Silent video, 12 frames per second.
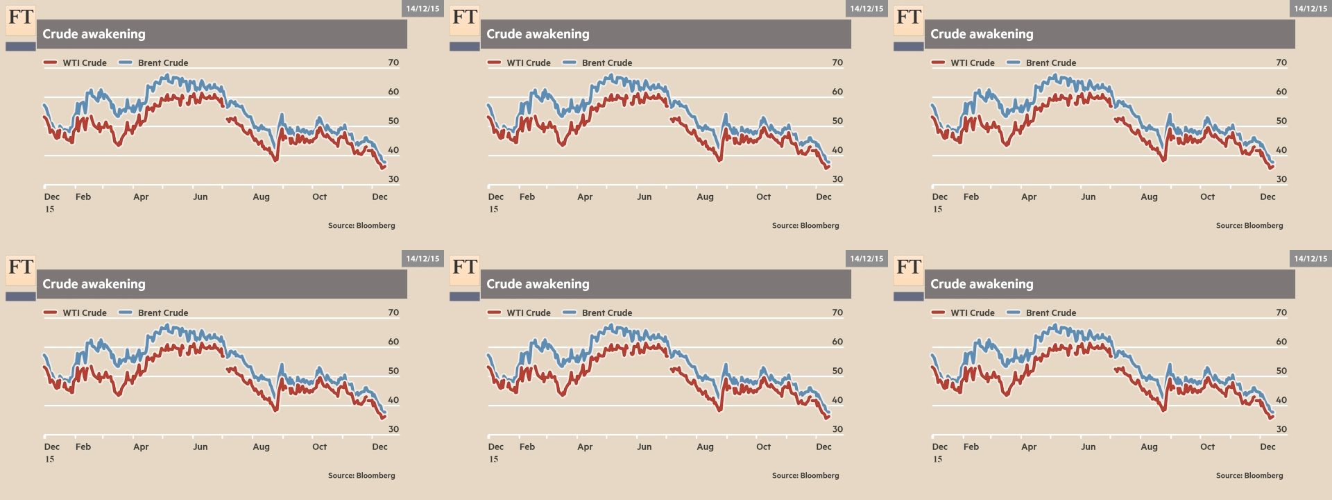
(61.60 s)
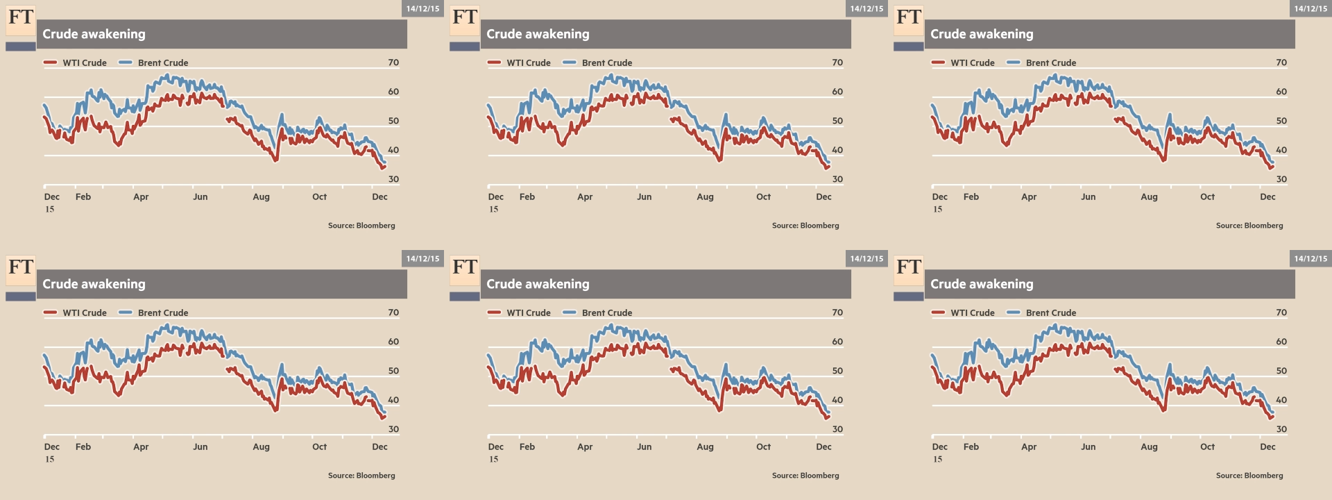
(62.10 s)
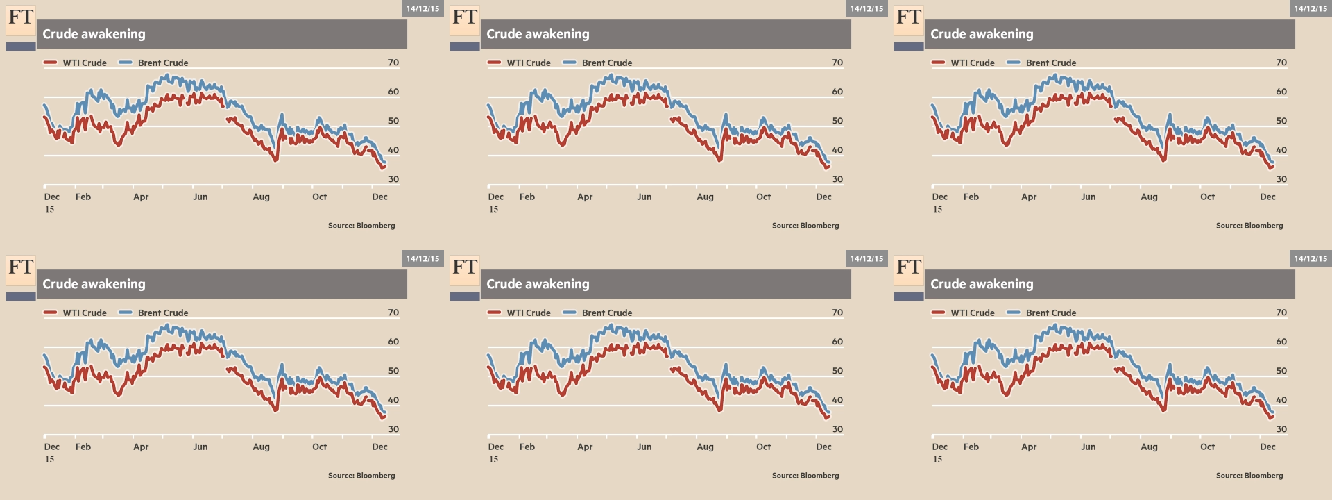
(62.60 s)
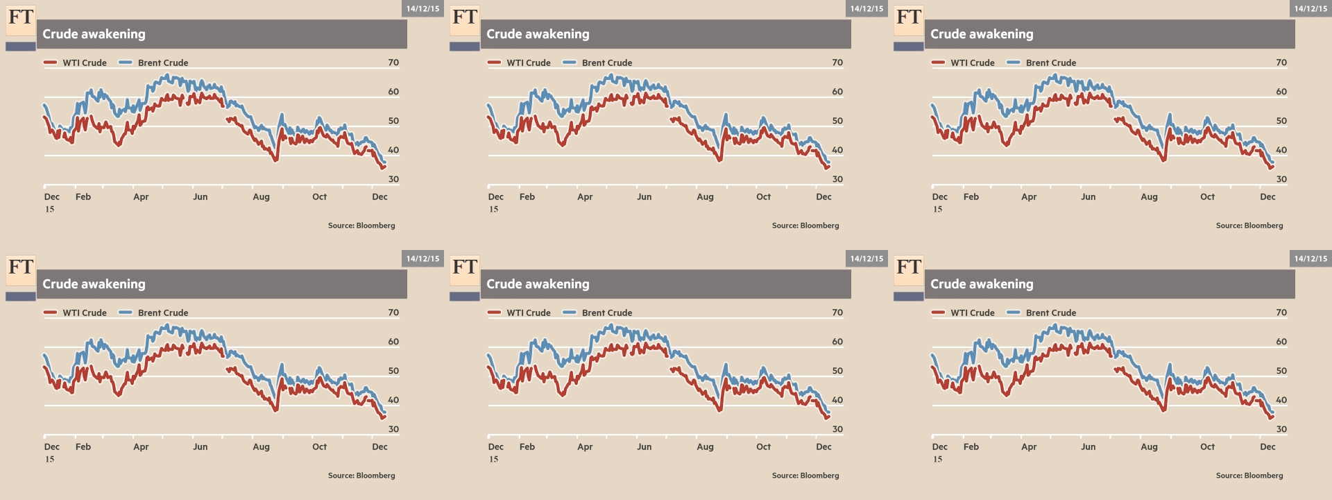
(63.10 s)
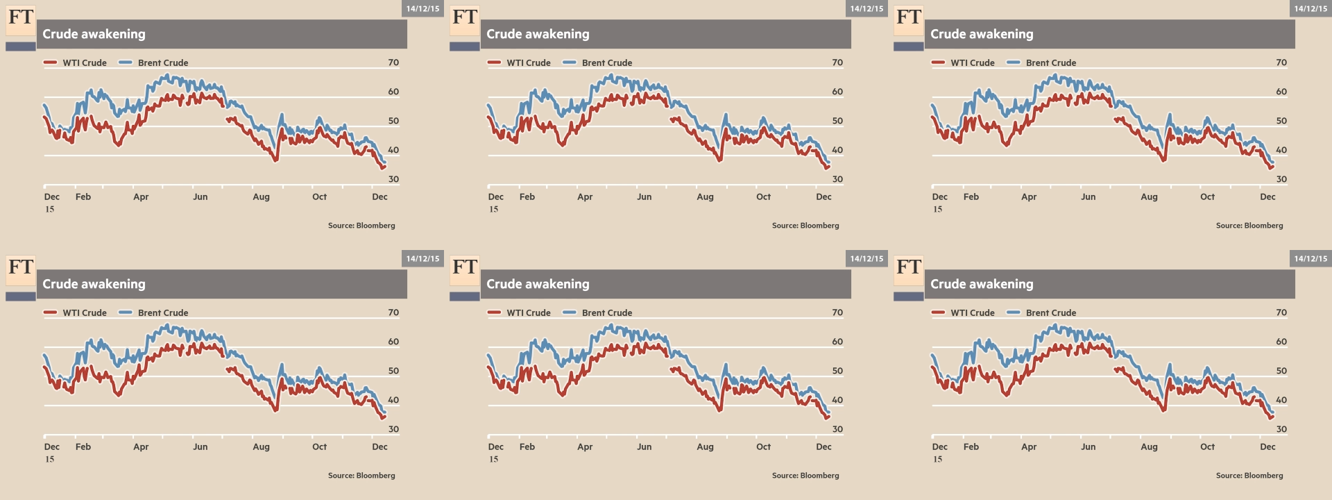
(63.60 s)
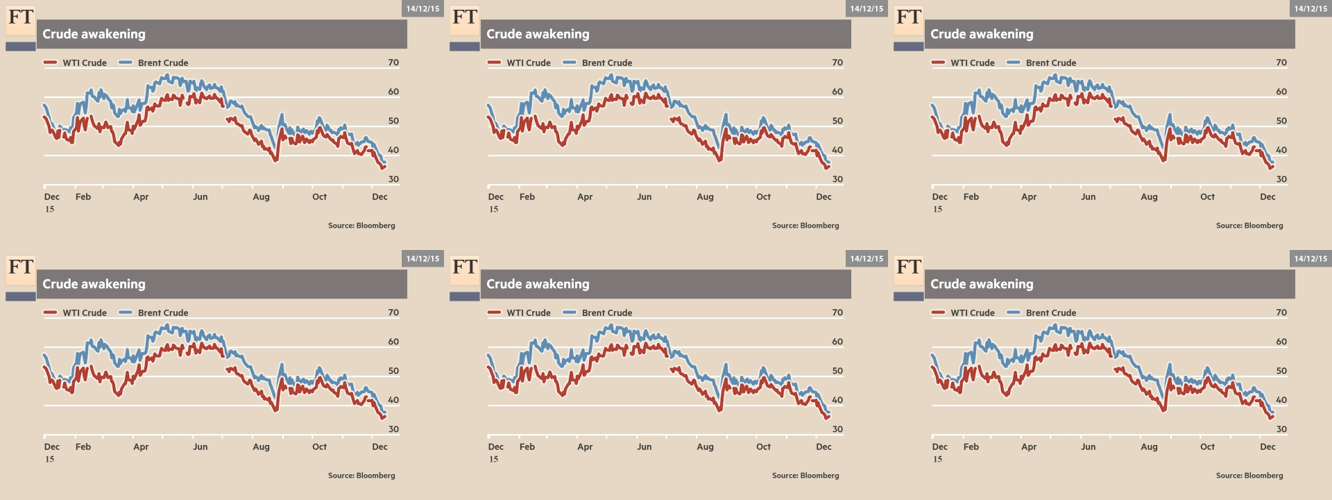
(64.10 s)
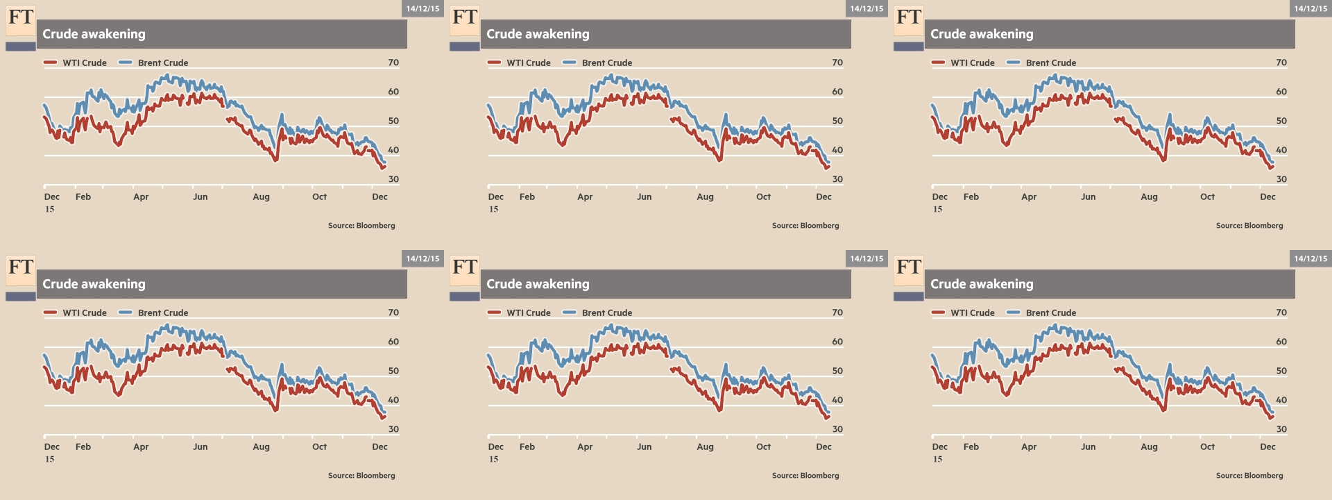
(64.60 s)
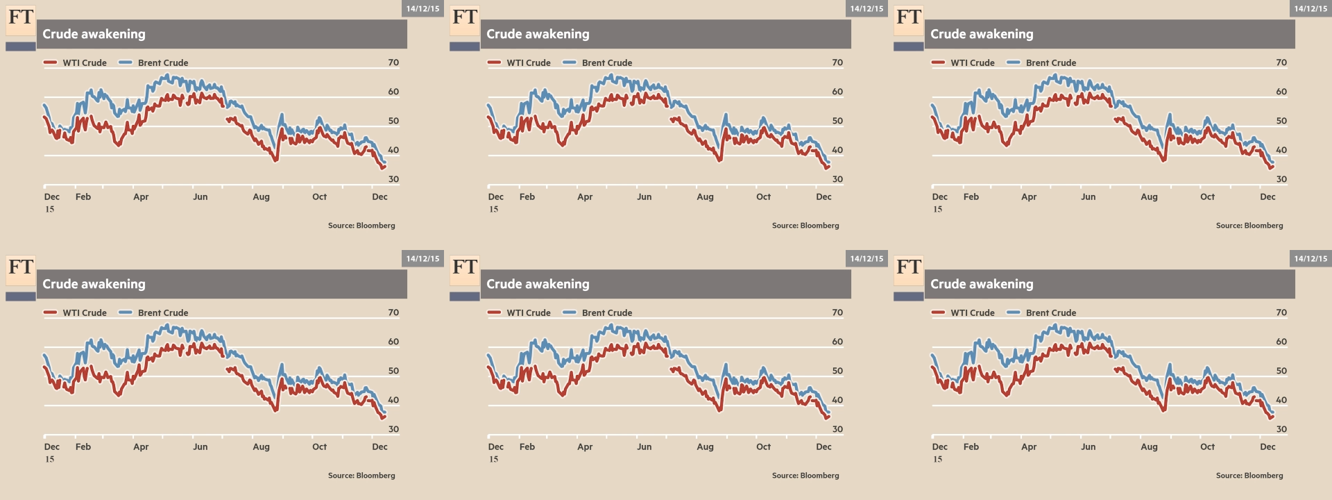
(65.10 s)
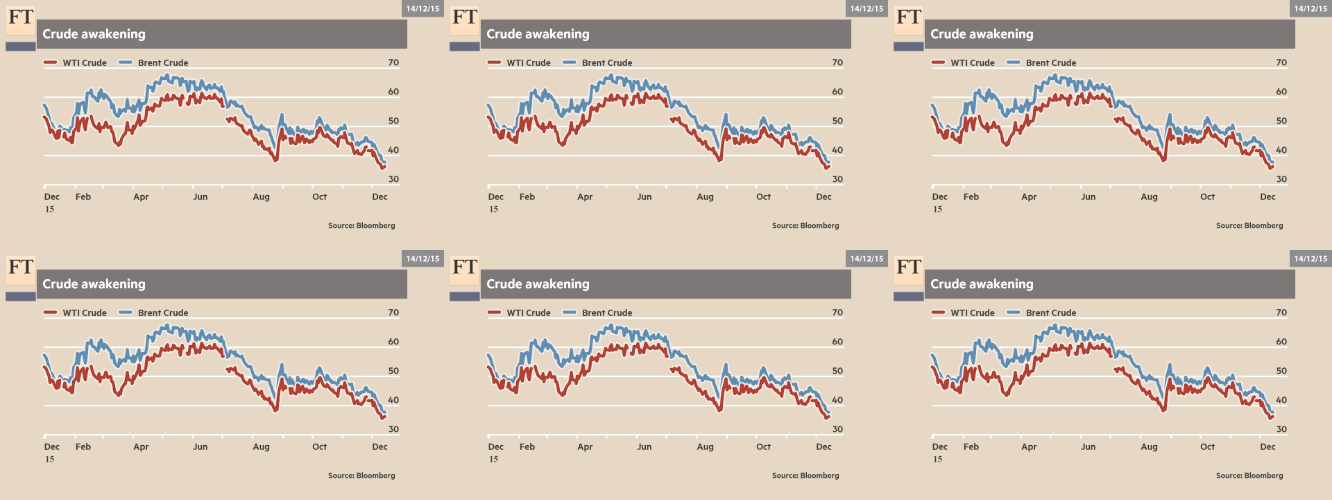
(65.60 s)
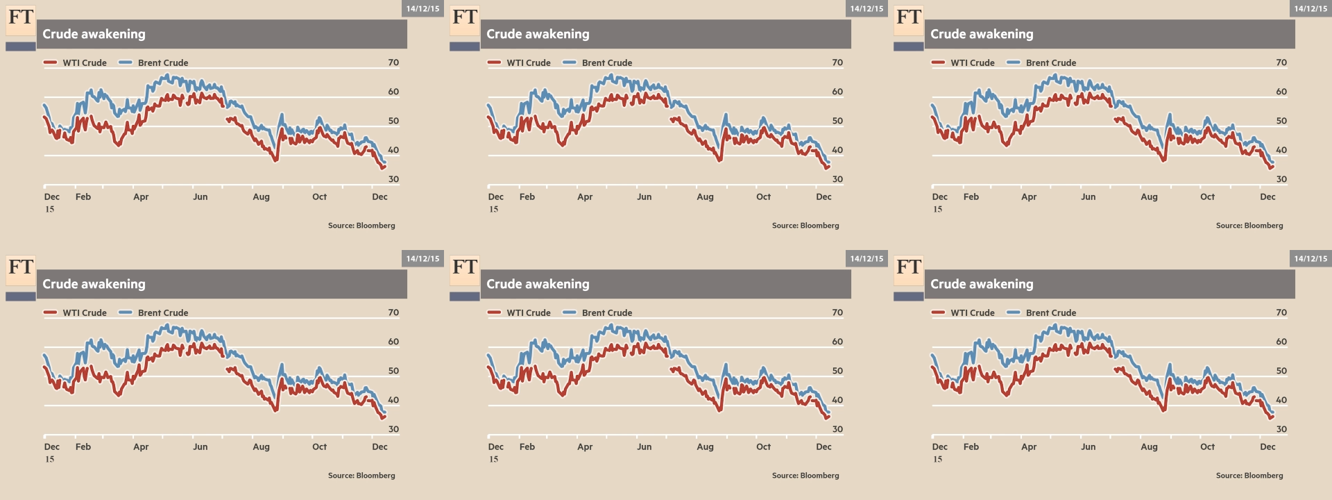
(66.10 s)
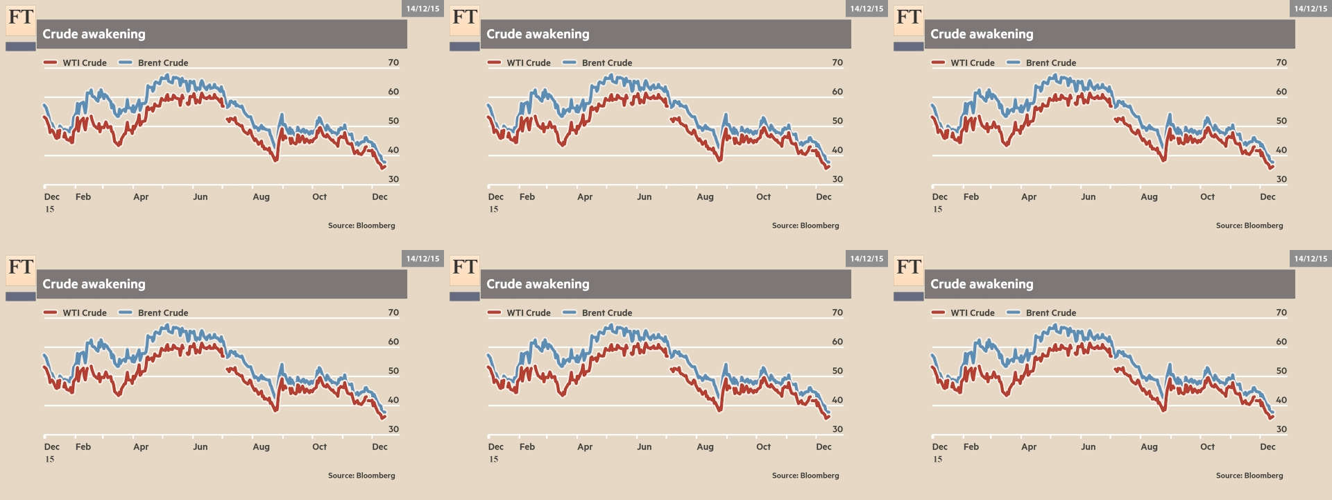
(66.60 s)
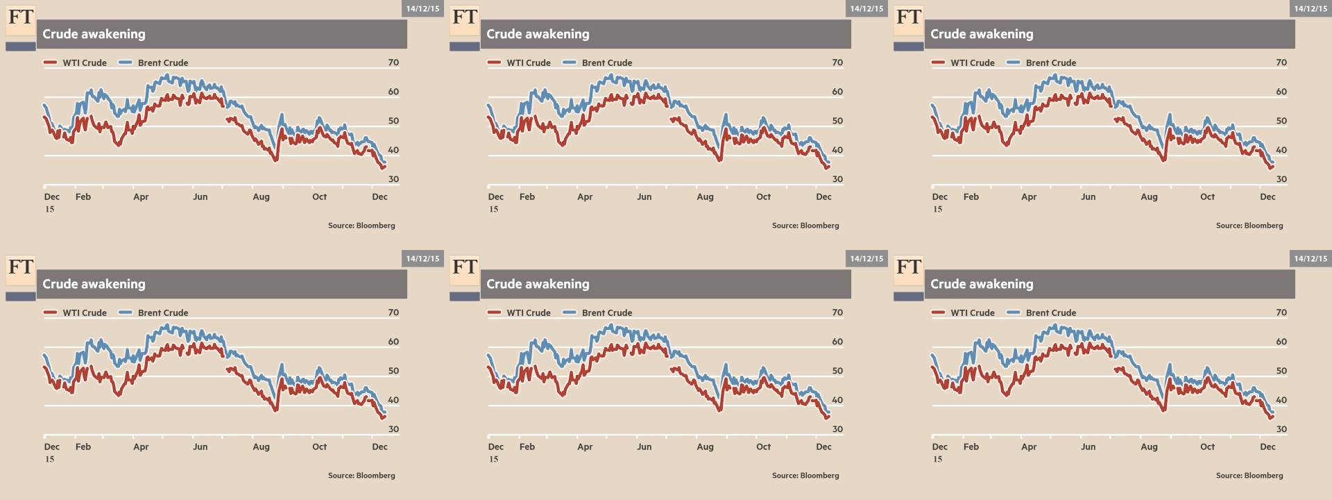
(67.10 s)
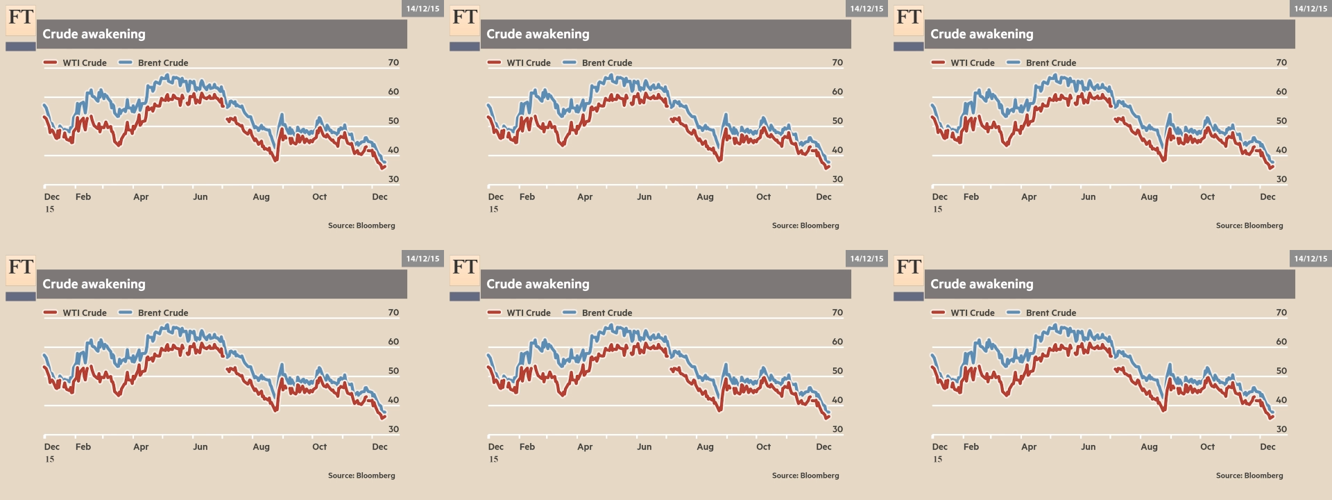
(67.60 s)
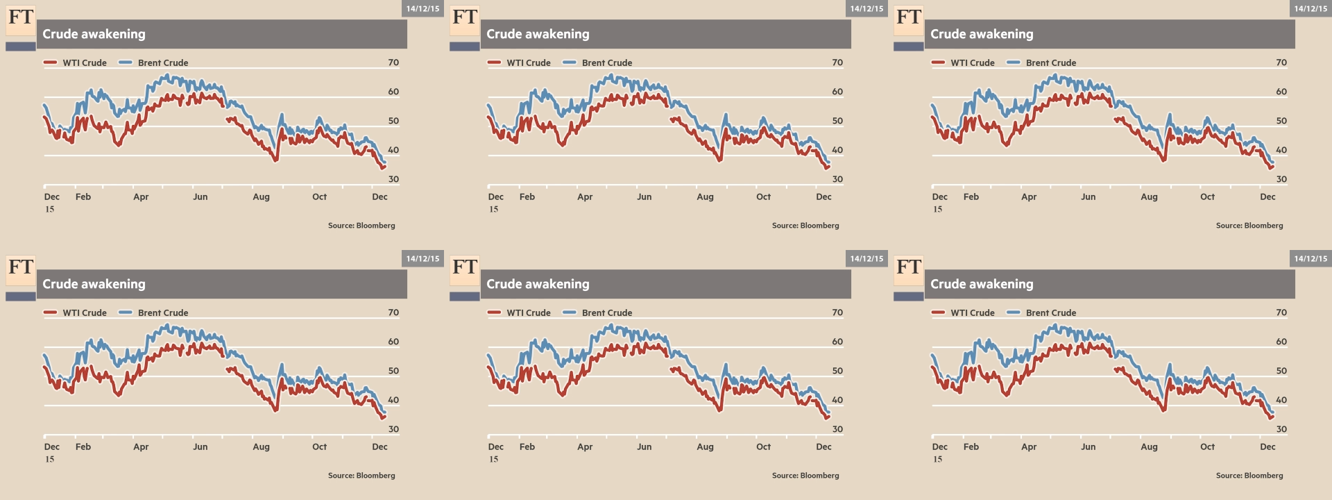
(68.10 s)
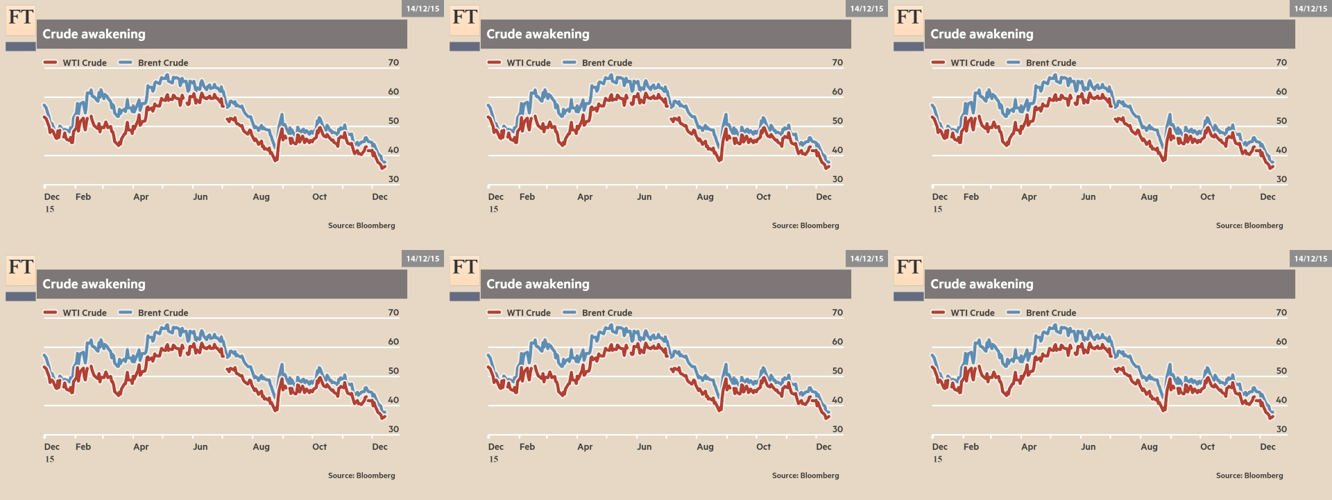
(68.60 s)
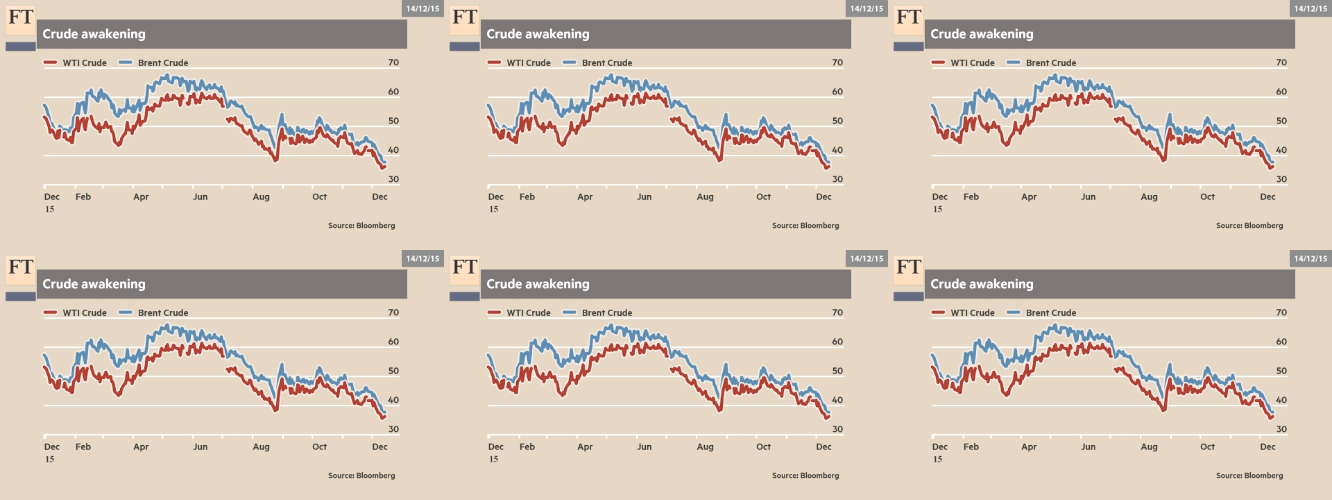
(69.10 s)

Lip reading: No face is visible, so there are no lips to read.